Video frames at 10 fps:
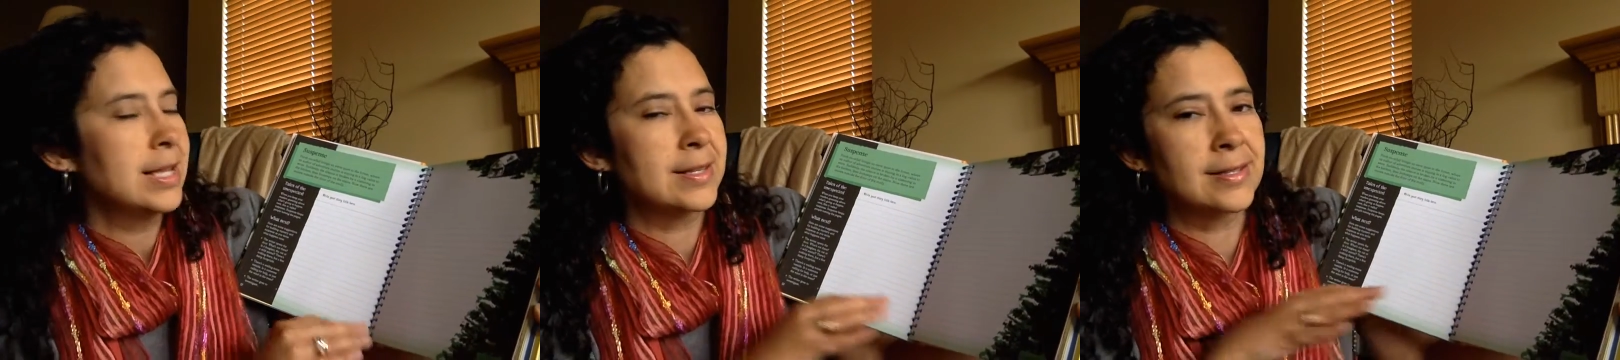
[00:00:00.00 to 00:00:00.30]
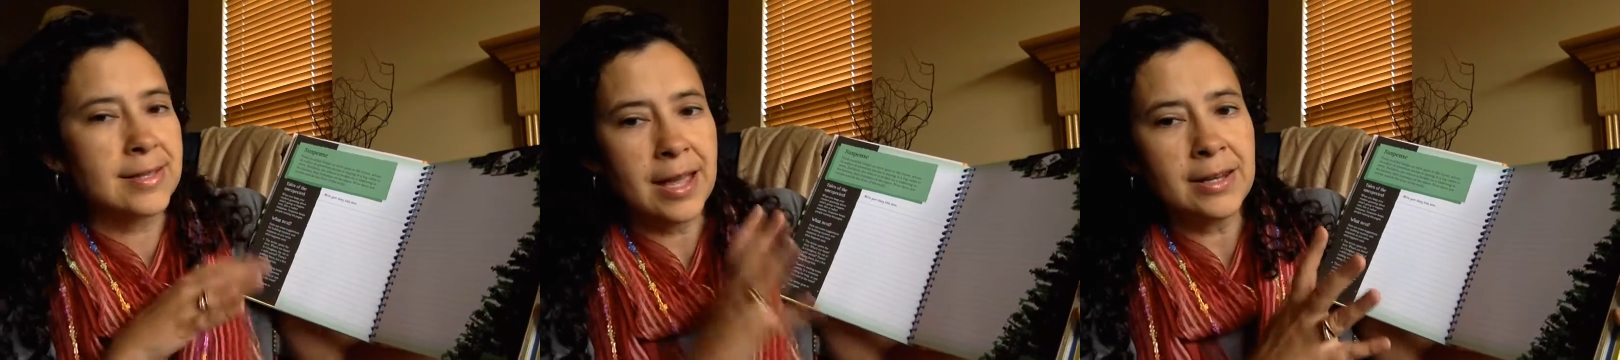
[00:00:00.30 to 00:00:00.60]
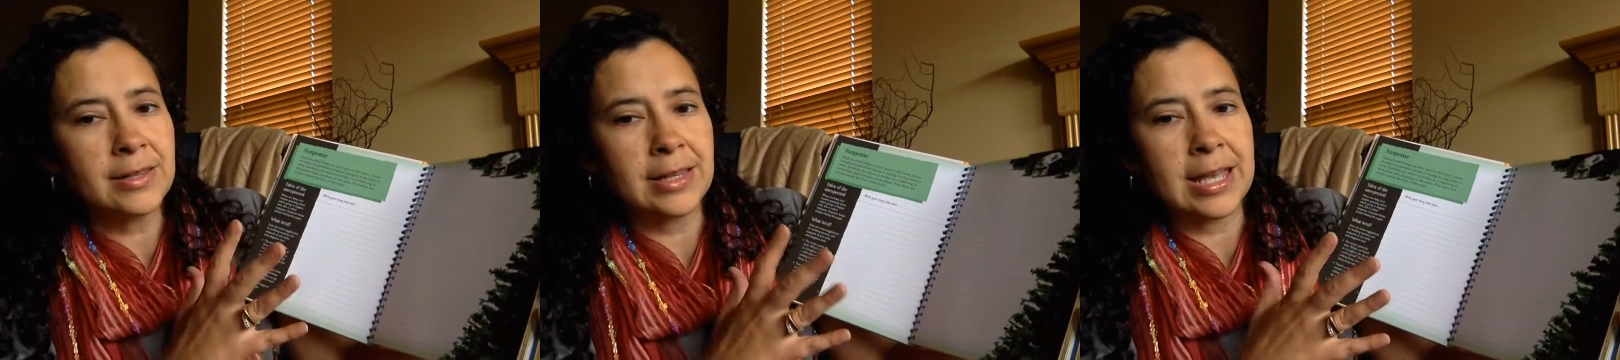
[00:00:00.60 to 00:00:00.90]

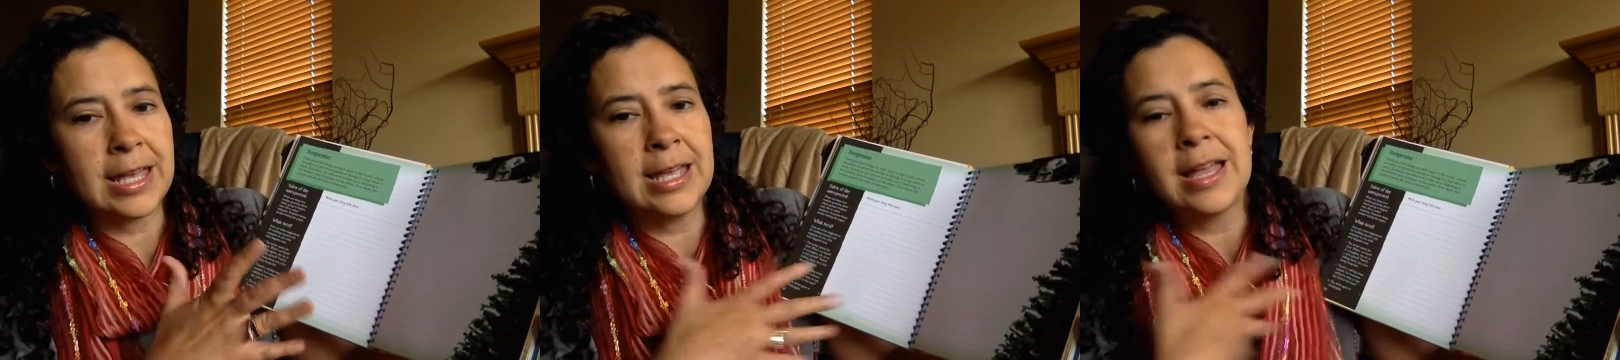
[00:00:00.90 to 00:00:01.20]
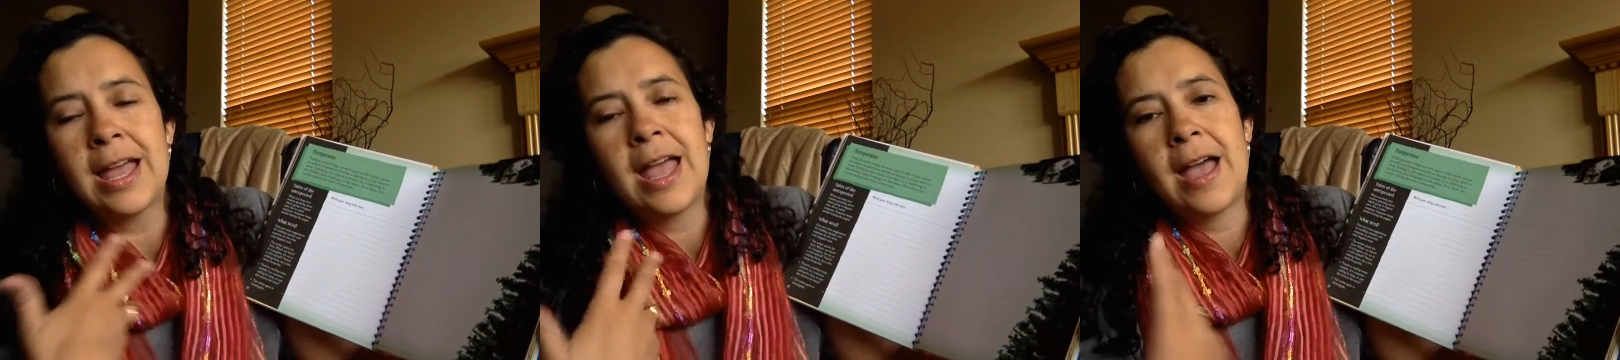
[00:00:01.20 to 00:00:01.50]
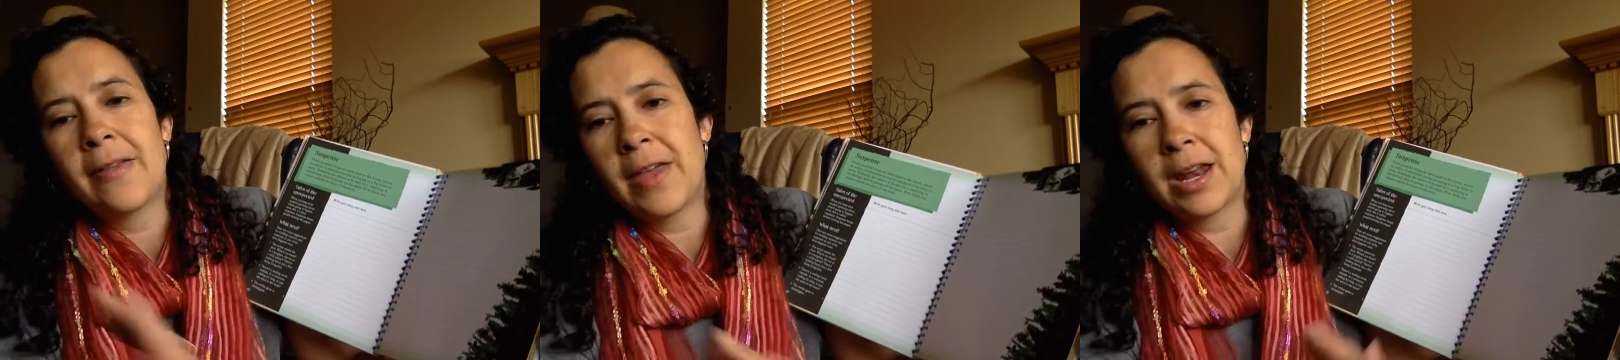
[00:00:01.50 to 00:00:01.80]
Suddenly,
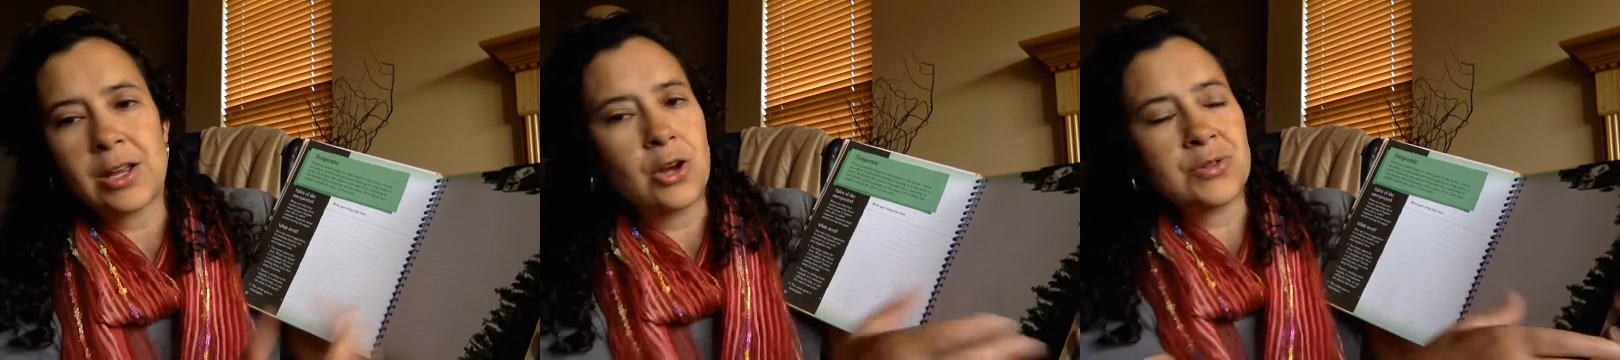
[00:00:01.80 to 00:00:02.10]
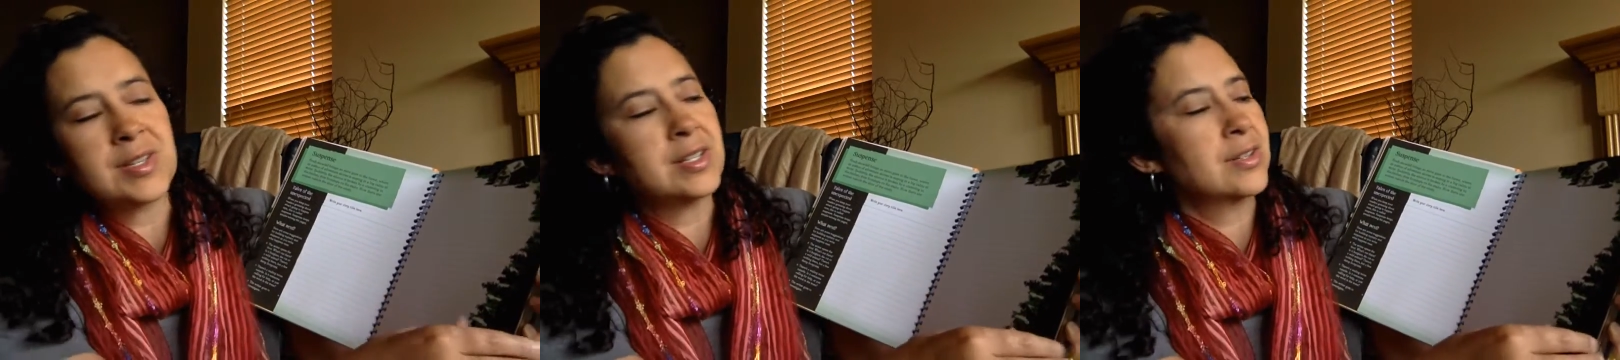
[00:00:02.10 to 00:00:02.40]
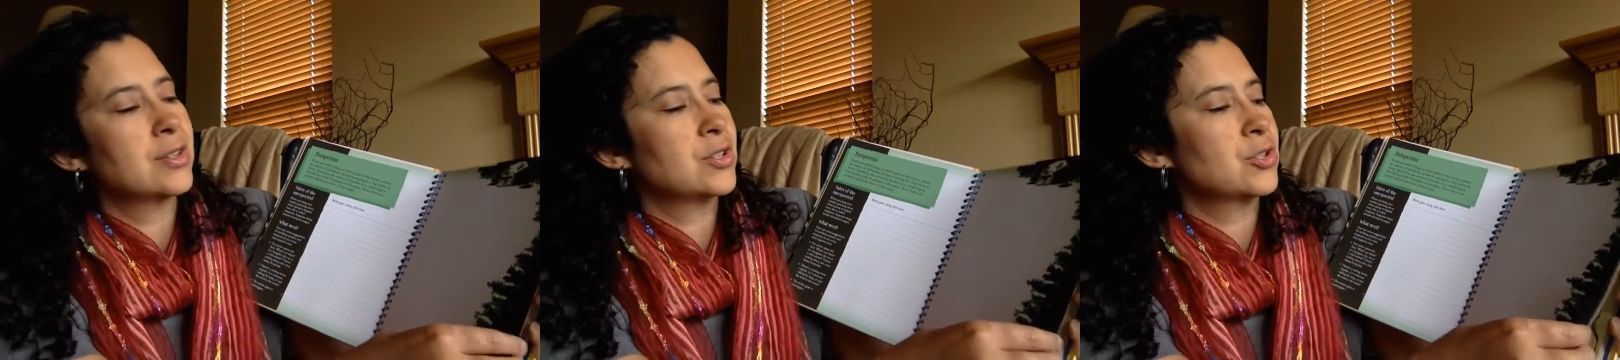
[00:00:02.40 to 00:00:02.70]
and then it goes
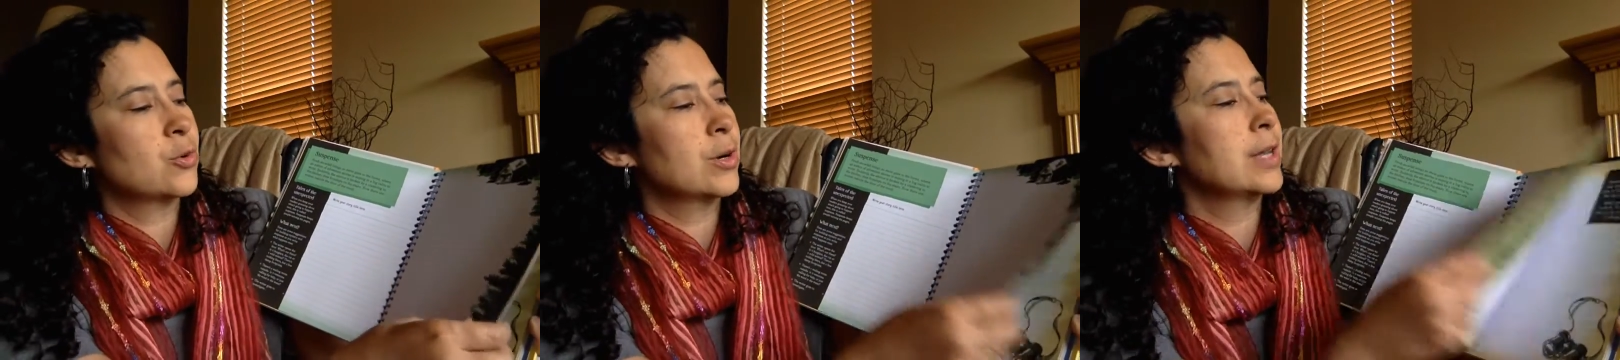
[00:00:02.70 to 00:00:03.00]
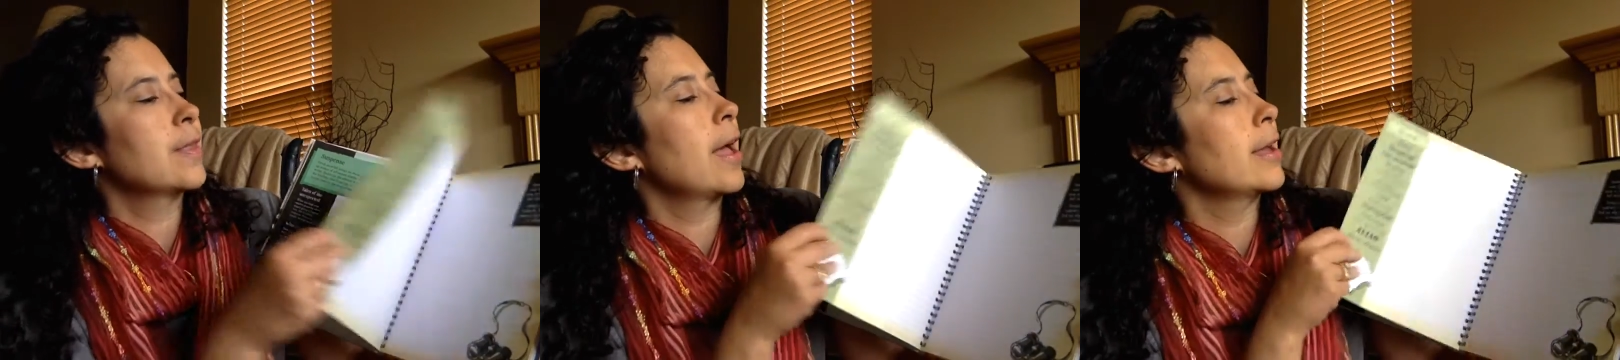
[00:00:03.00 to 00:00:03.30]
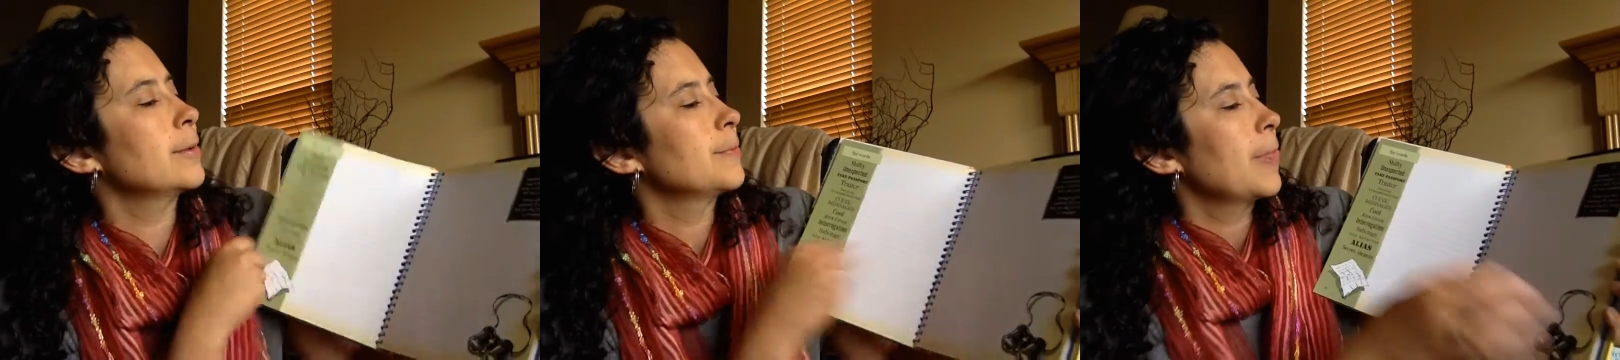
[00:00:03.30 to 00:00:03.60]
into the
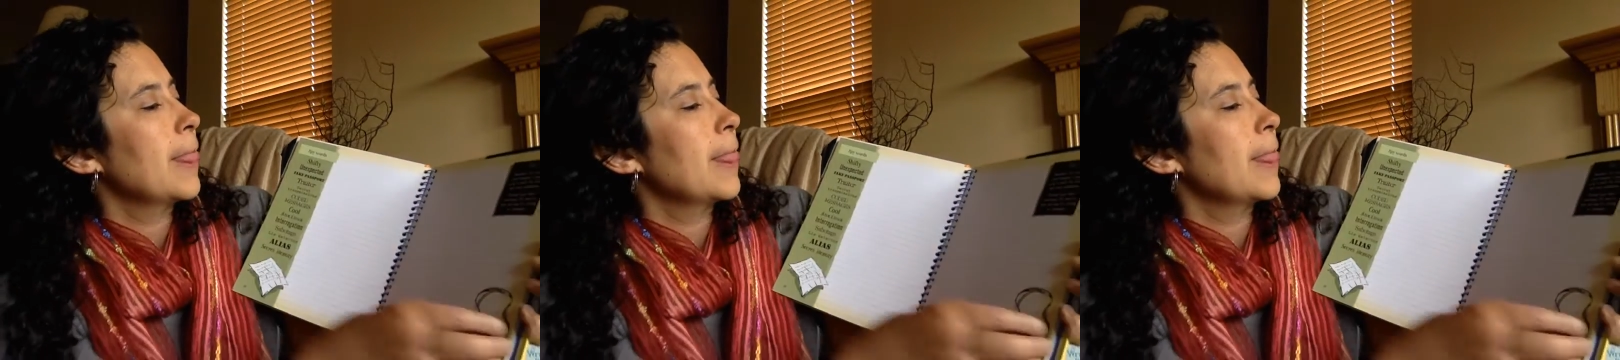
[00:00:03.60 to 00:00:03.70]
storyline.